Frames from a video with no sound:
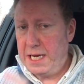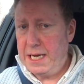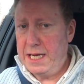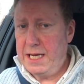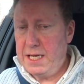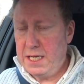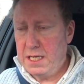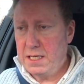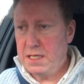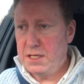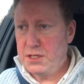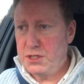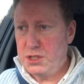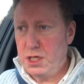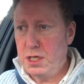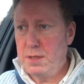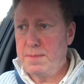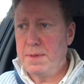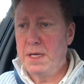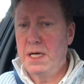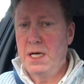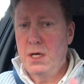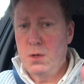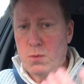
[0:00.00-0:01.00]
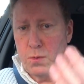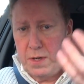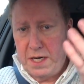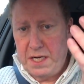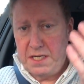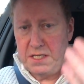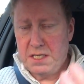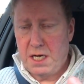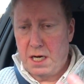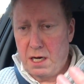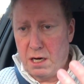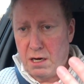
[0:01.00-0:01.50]
into the tube when
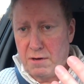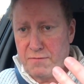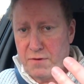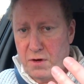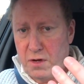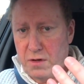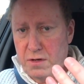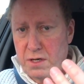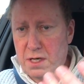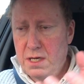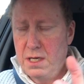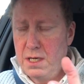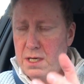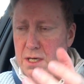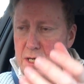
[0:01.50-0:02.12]
it's half on,